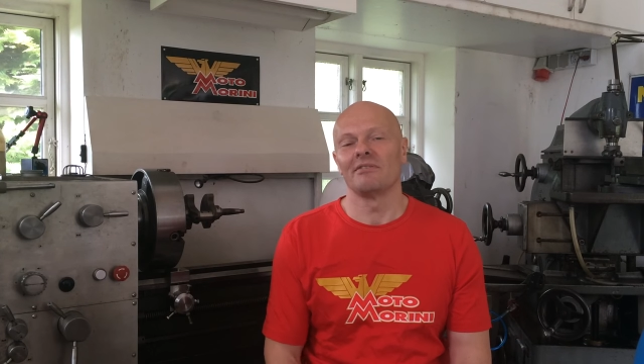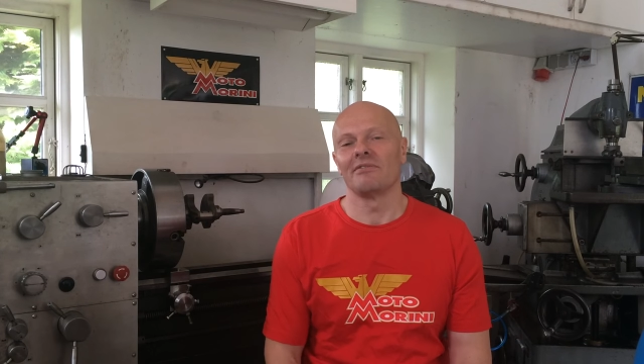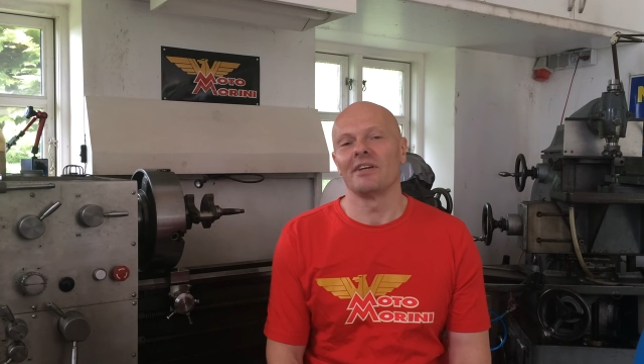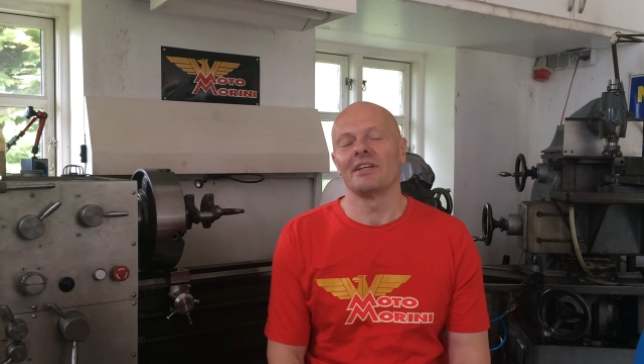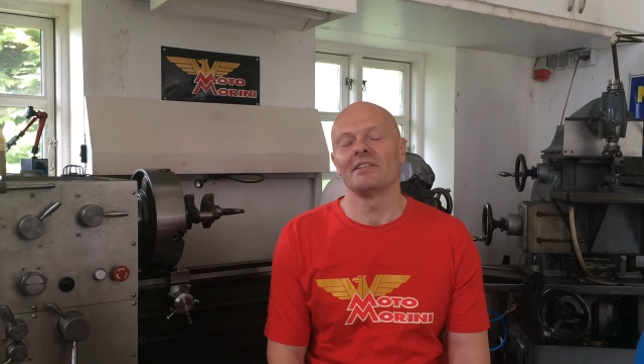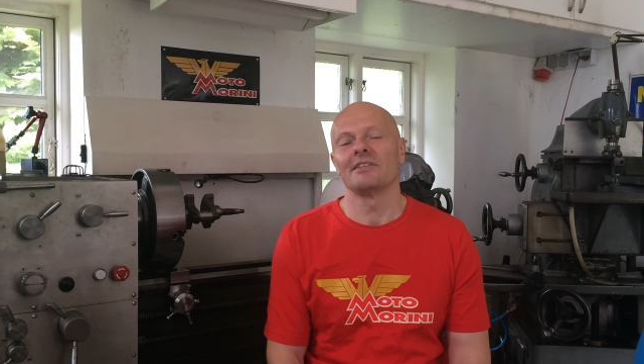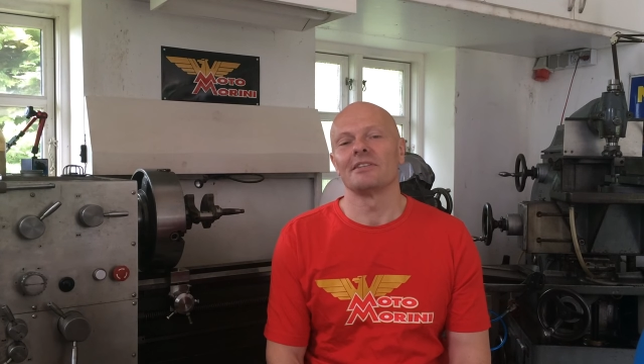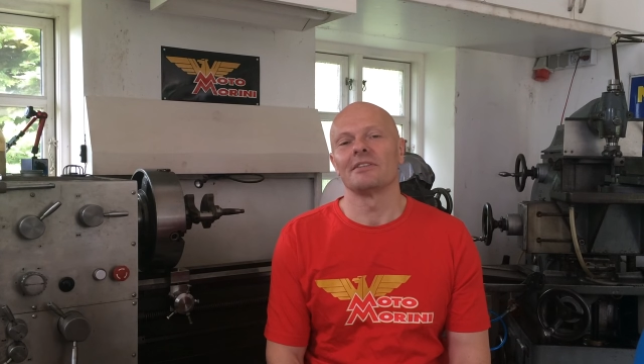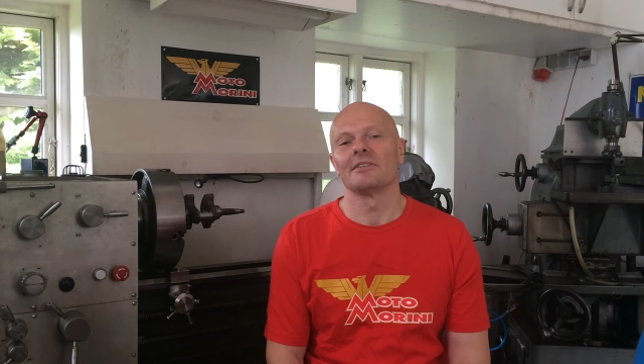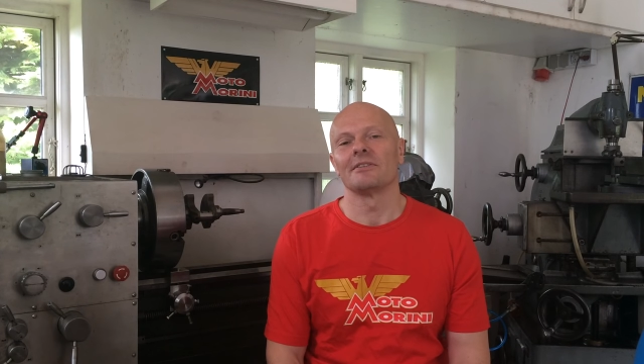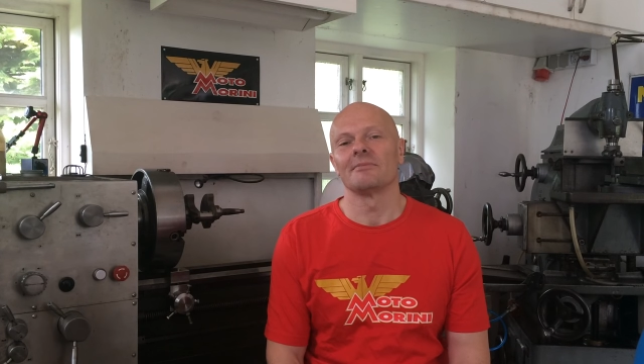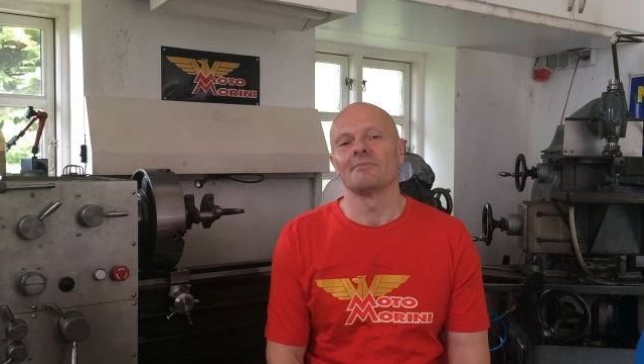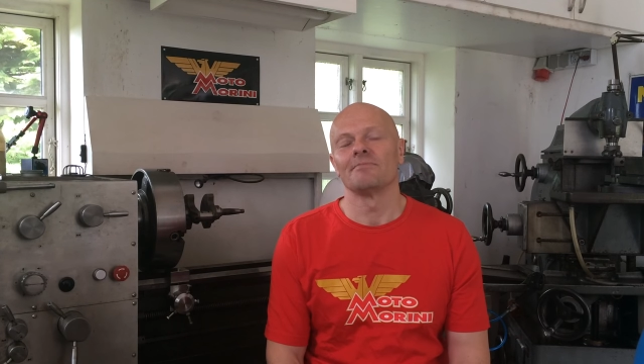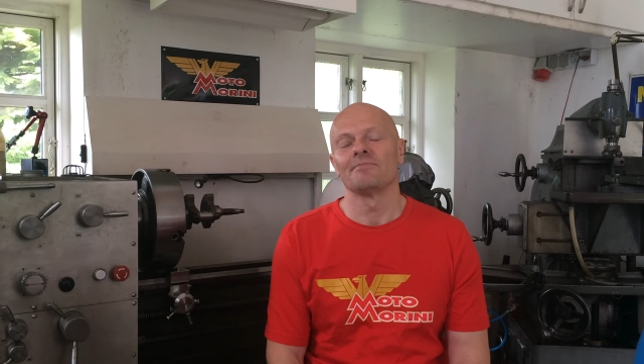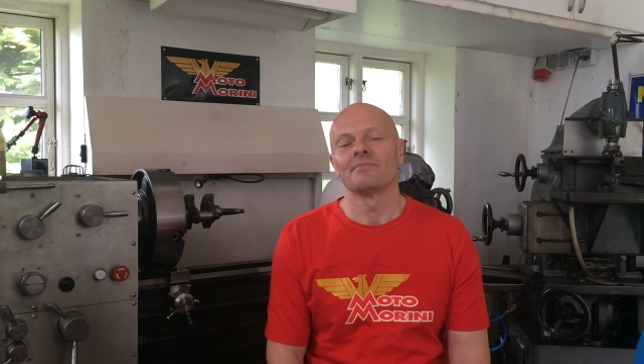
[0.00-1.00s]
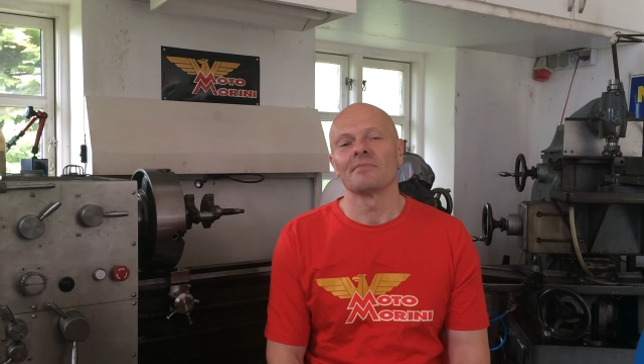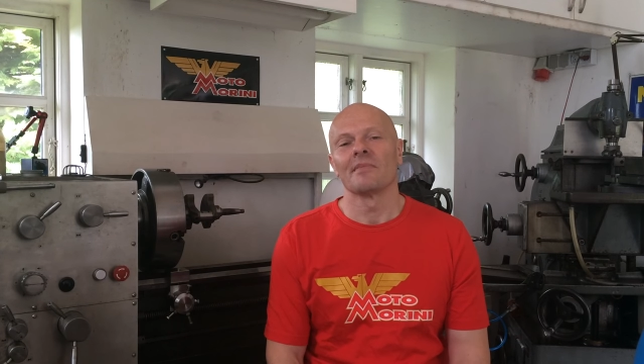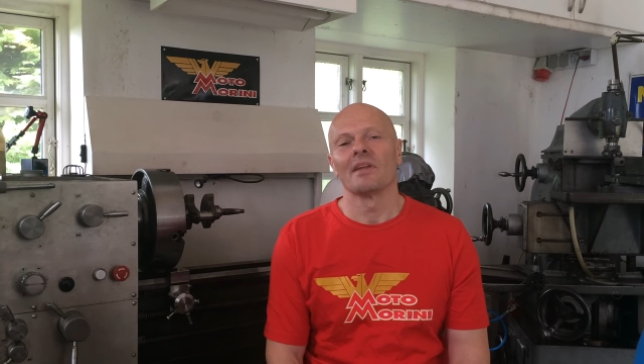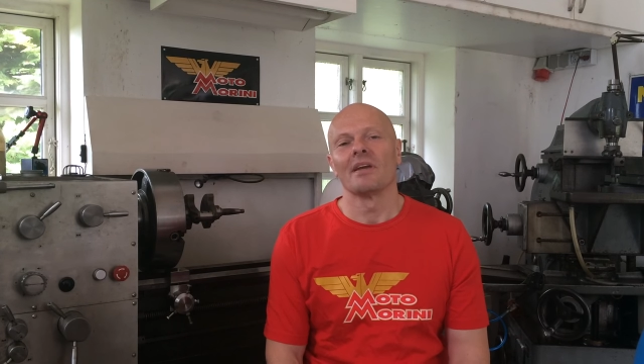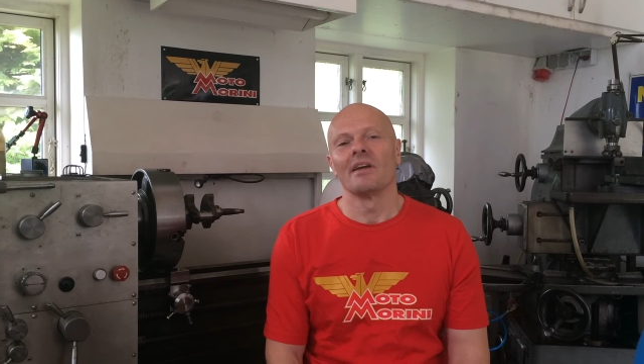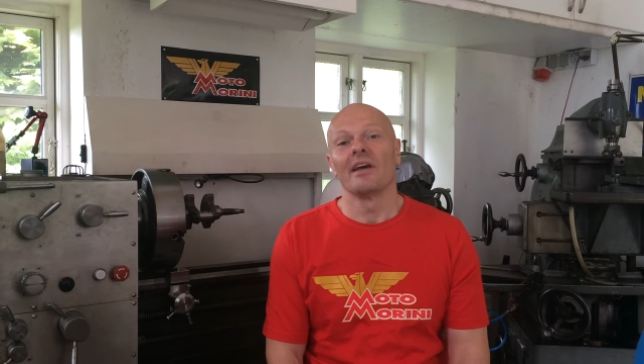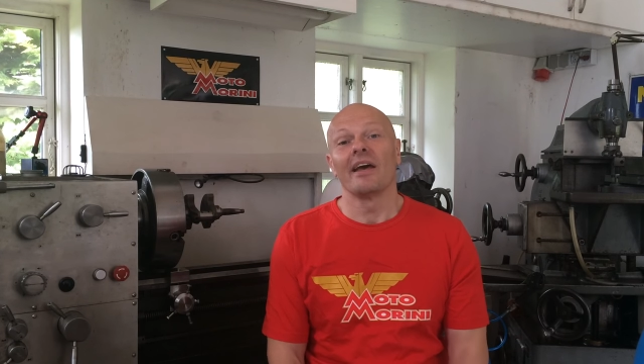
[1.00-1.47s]
faces.
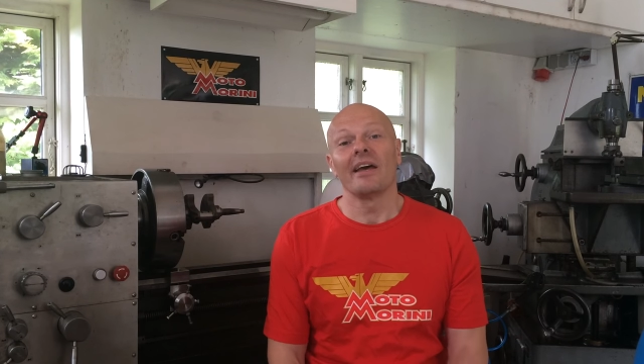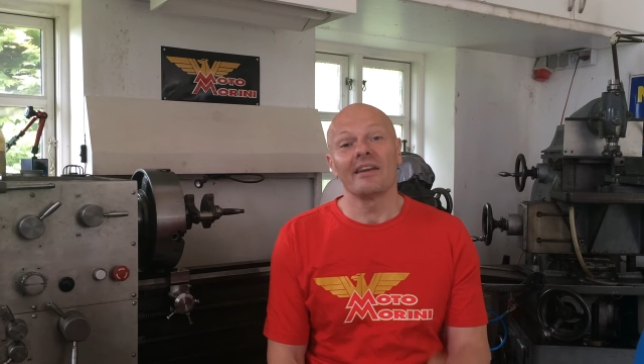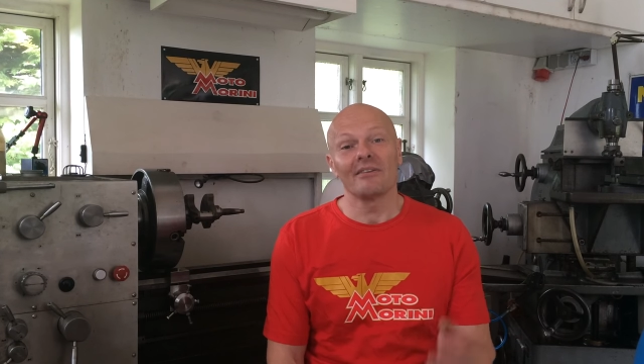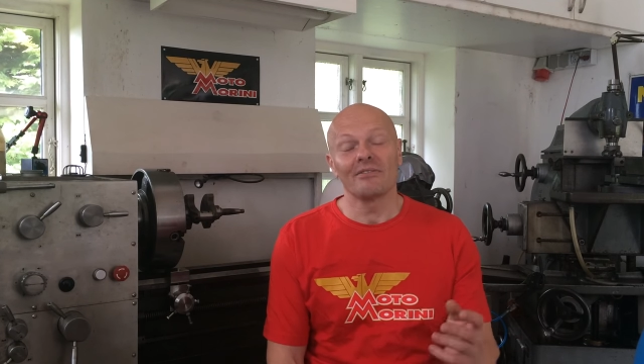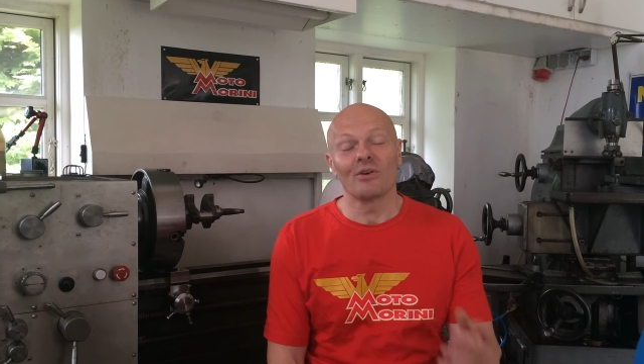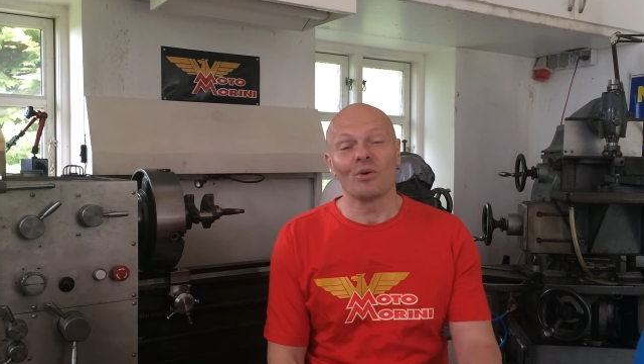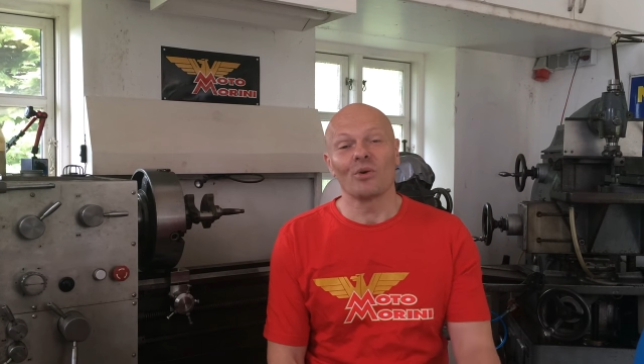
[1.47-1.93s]
And of